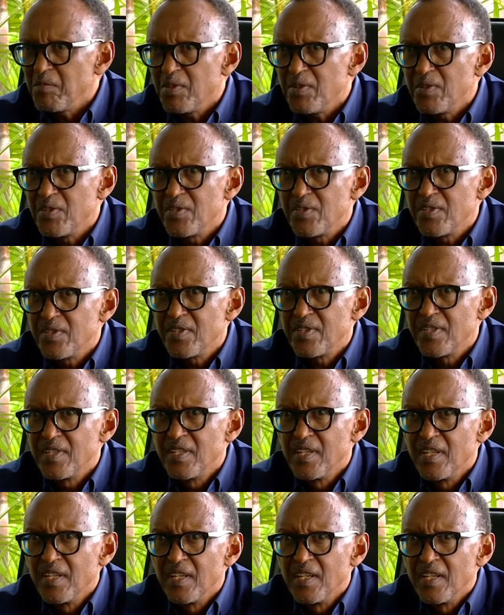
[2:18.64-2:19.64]
because
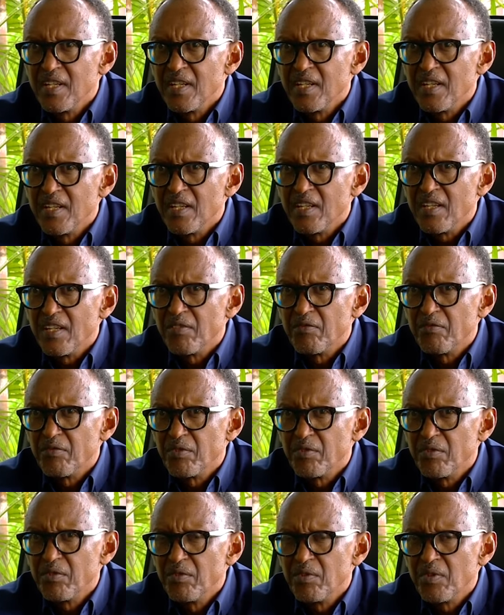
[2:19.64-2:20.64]

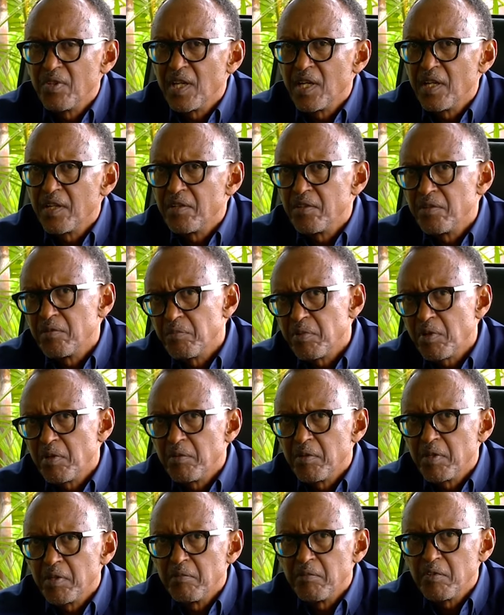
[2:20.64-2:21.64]
if you do that you
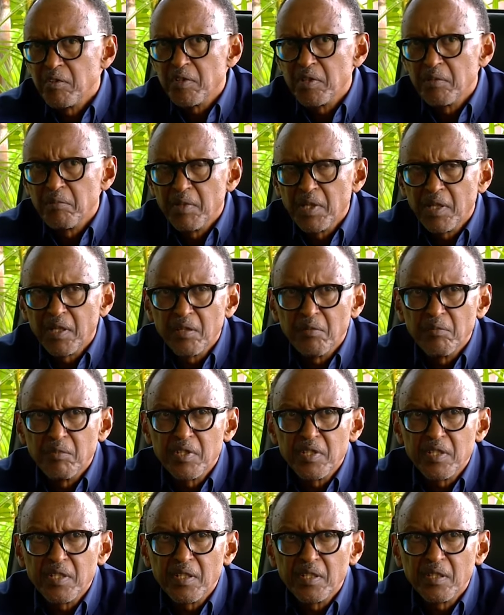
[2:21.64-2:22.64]
probably will make a
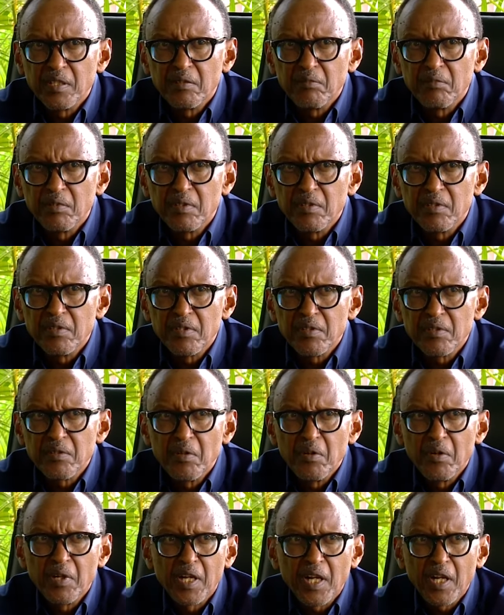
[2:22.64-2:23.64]
mistake because
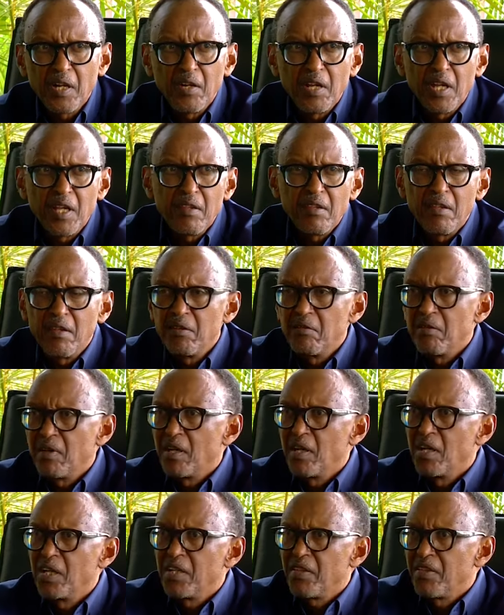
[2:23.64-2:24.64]
you're either you
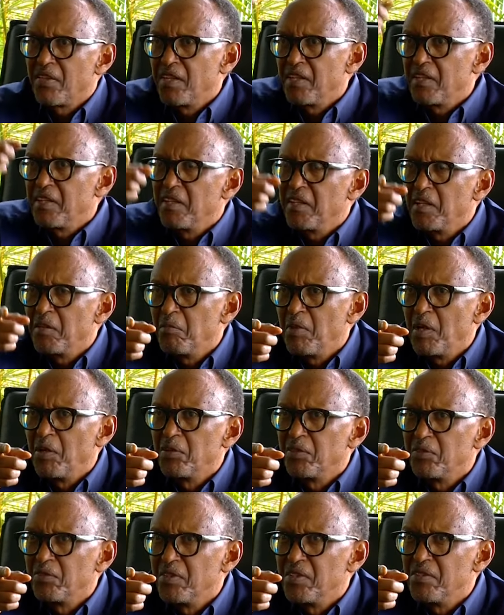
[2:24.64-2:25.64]
are thinking
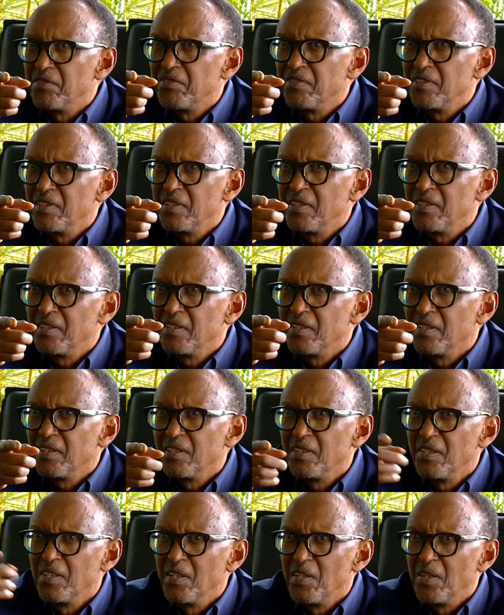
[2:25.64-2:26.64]
about defeat
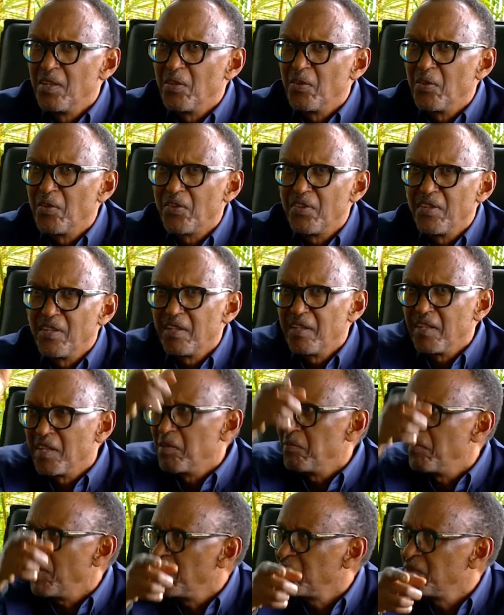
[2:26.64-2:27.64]
or
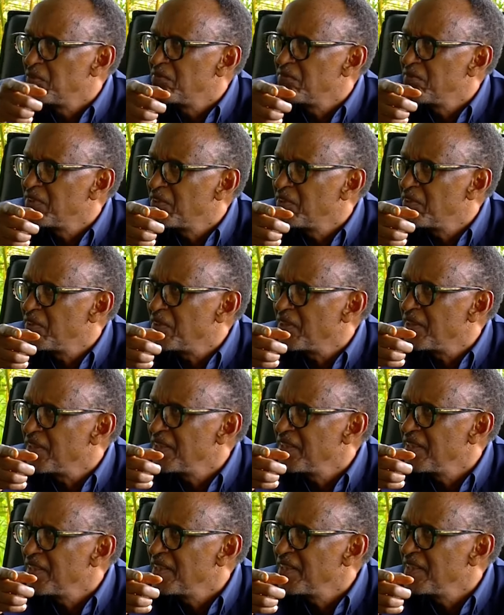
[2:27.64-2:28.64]
thinking about victory